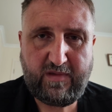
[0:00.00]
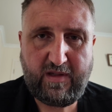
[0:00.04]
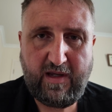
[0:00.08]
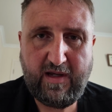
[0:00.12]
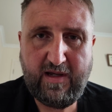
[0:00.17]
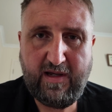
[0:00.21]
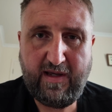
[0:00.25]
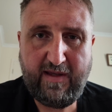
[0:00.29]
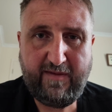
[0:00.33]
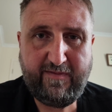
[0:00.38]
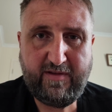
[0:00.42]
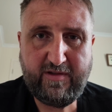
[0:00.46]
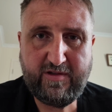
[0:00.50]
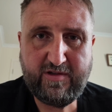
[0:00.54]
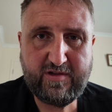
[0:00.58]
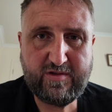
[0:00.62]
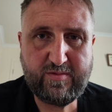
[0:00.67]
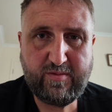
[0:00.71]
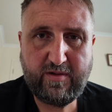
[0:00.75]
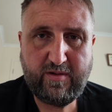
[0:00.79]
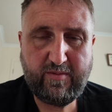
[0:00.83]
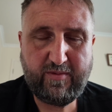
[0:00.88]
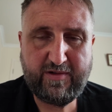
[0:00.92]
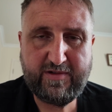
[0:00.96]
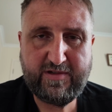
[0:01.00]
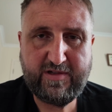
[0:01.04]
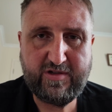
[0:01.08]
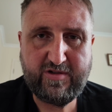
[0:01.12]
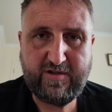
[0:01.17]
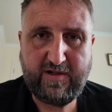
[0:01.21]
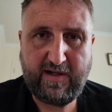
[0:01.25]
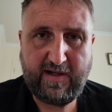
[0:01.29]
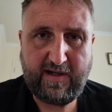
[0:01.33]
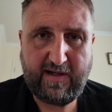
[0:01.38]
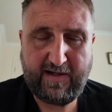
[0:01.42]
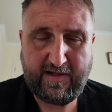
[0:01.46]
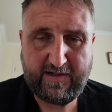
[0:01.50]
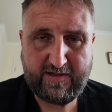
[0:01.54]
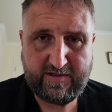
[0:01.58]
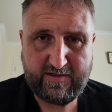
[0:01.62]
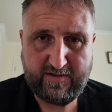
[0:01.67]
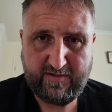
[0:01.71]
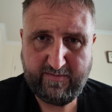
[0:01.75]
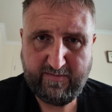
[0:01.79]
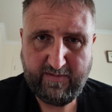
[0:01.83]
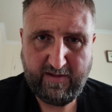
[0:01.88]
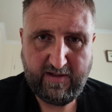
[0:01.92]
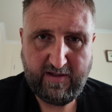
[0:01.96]
If you just want to watch the track
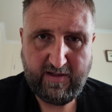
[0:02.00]
action,